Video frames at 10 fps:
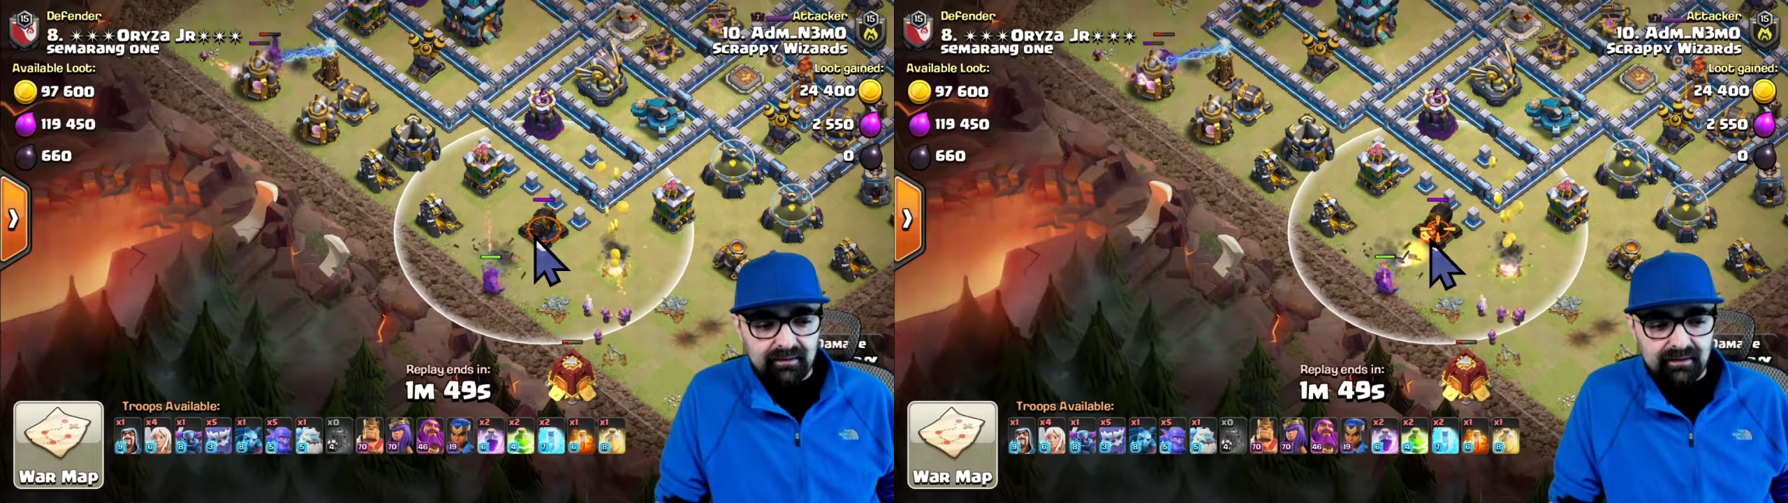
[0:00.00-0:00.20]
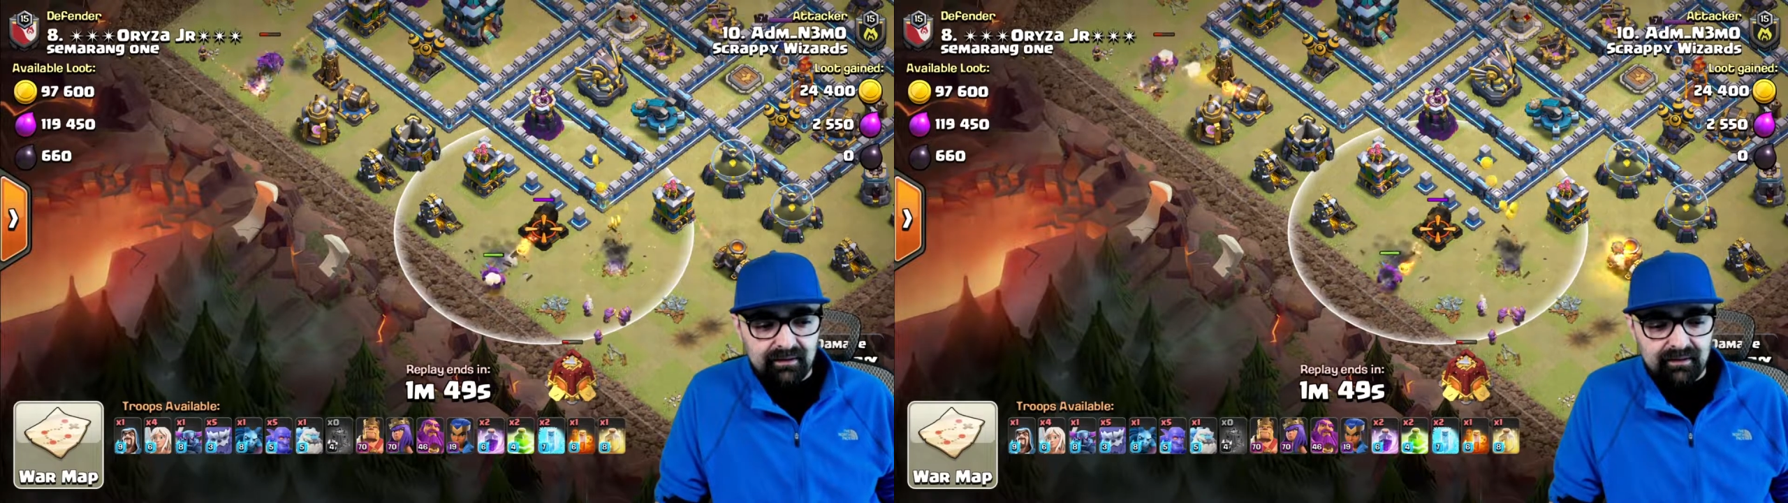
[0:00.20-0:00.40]

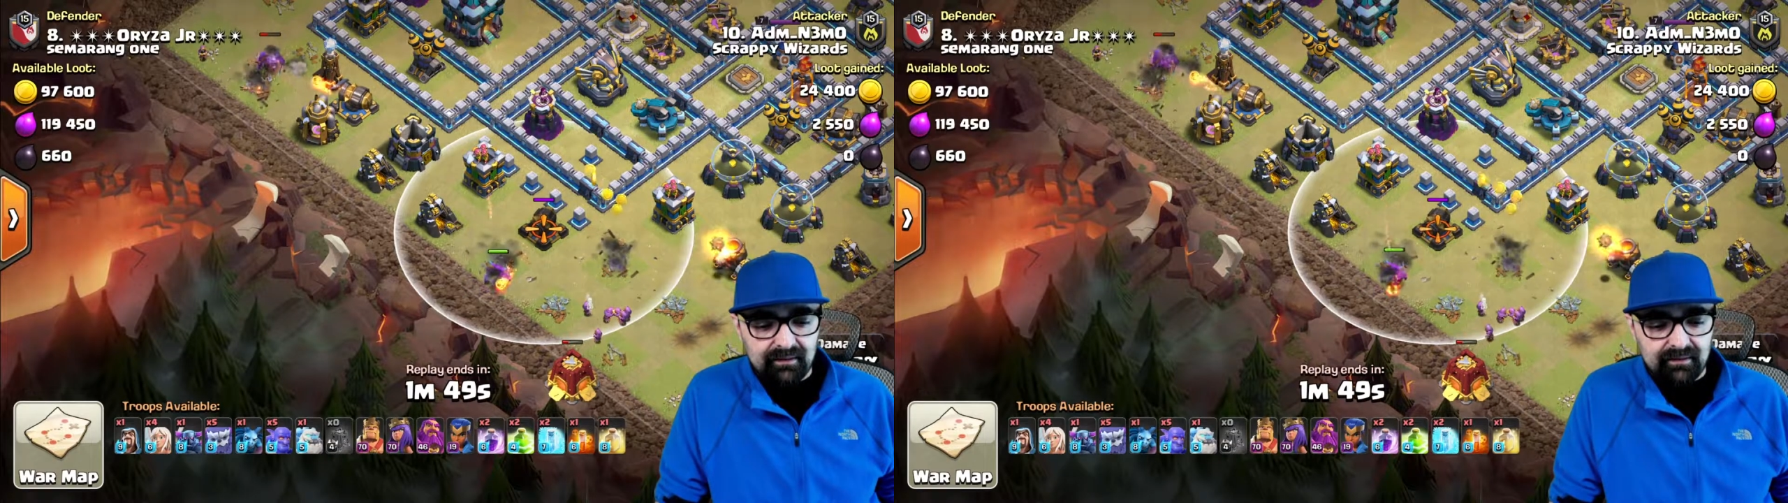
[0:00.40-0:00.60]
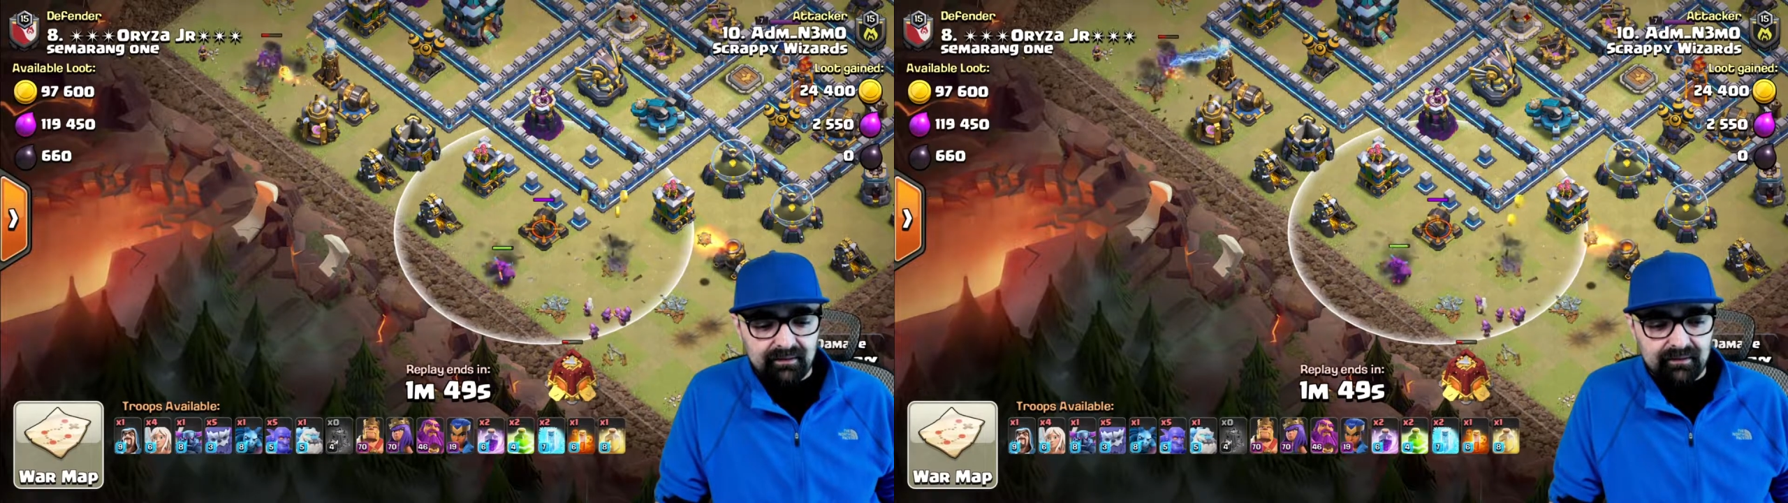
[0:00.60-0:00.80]

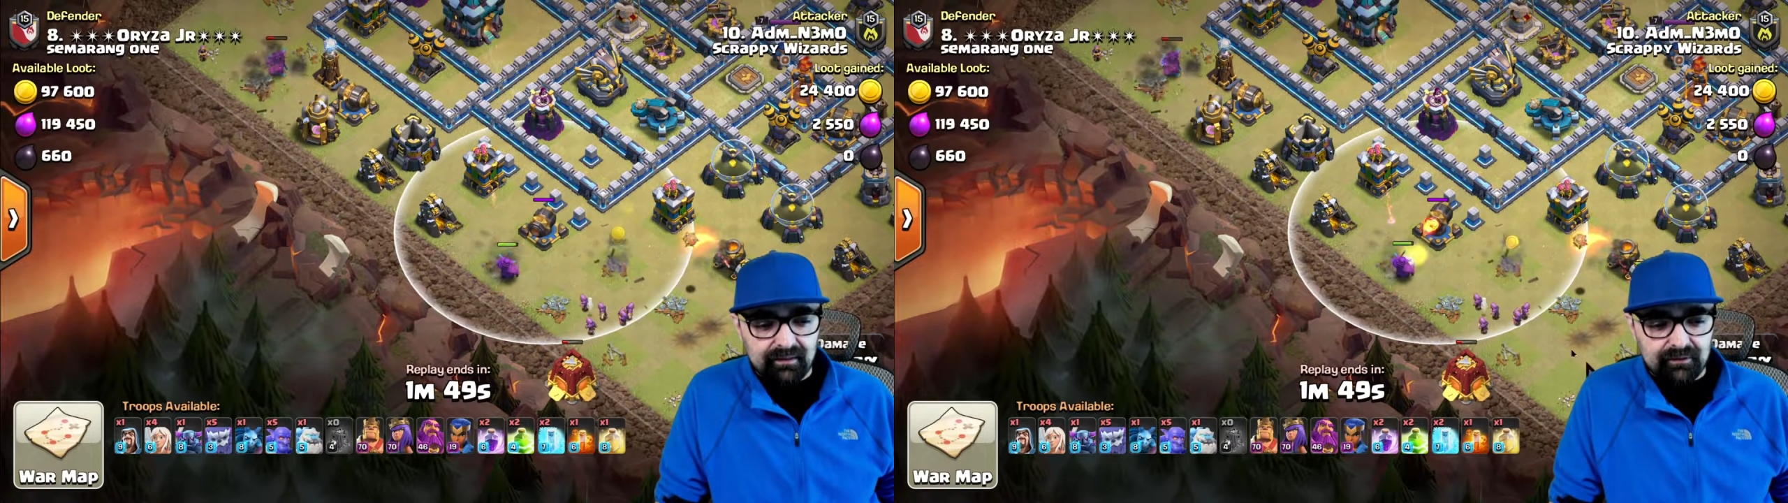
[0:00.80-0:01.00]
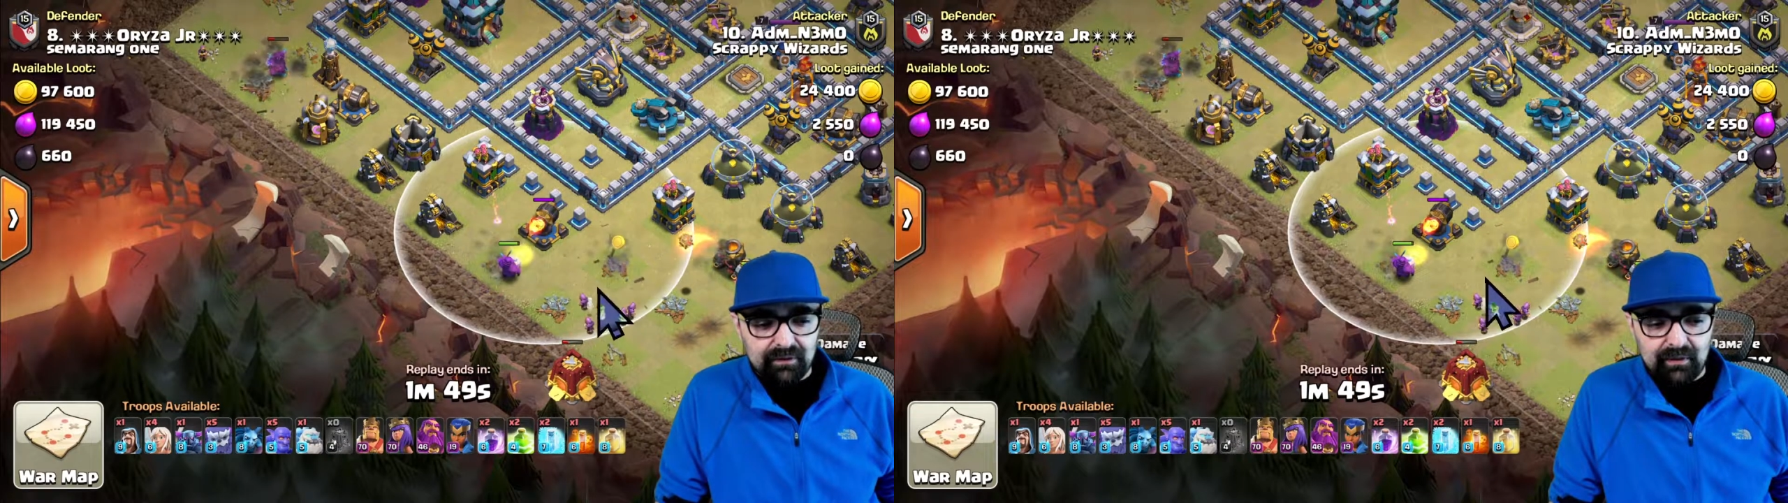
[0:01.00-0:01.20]

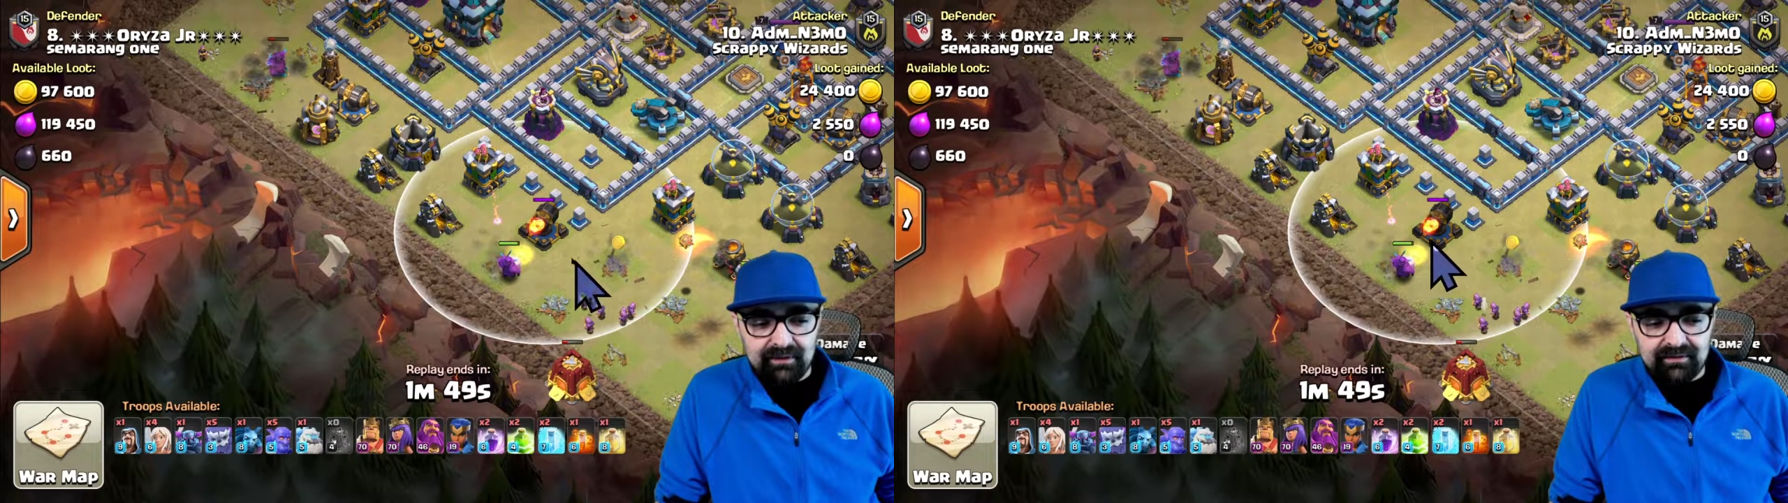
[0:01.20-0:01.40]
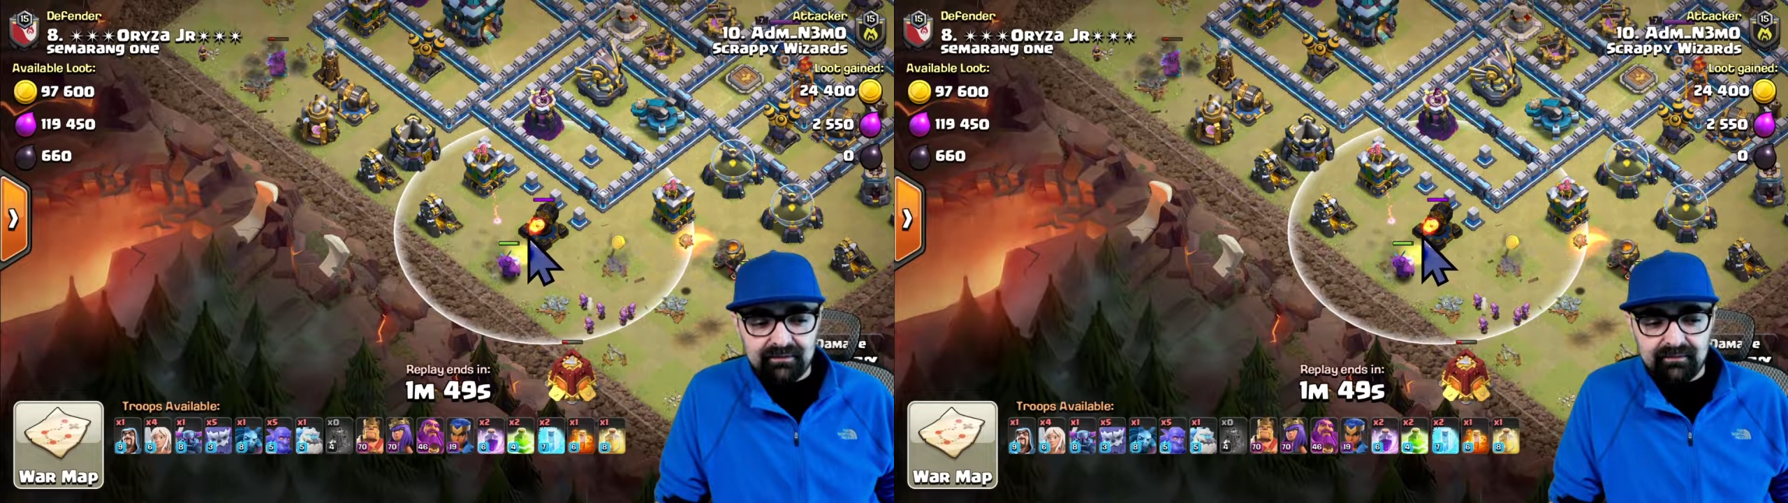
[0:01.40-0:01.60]
As you
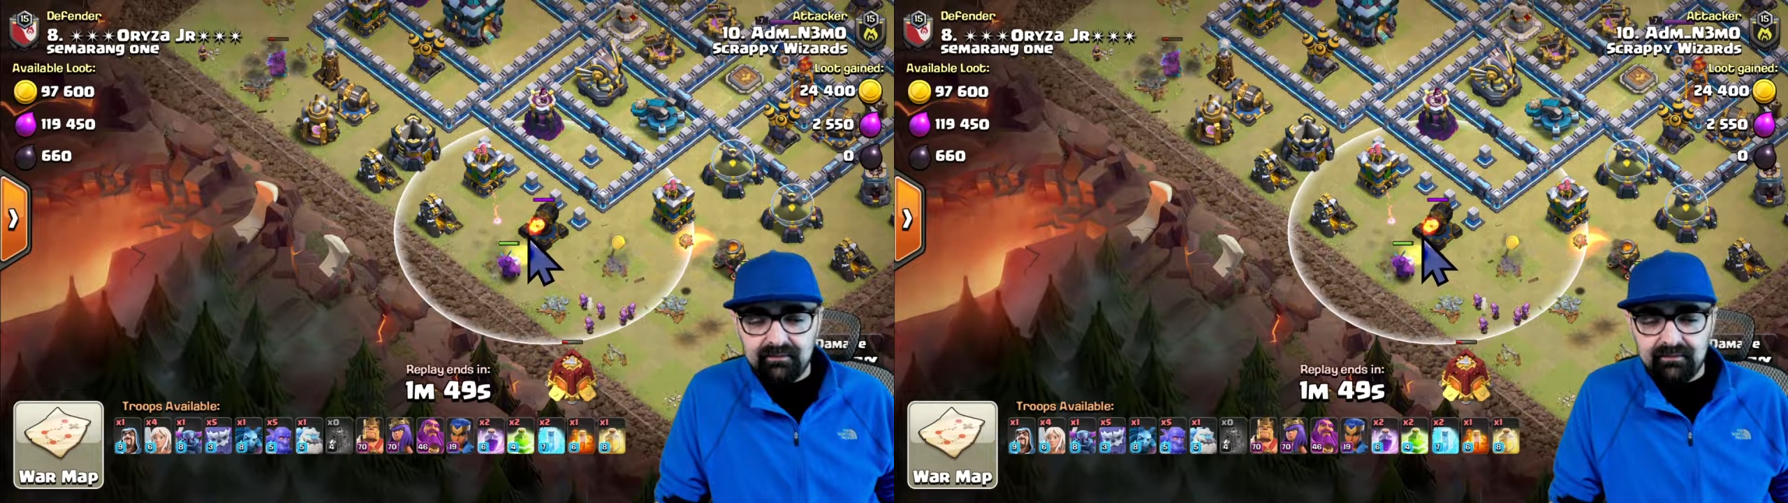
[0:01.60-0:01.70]
notice,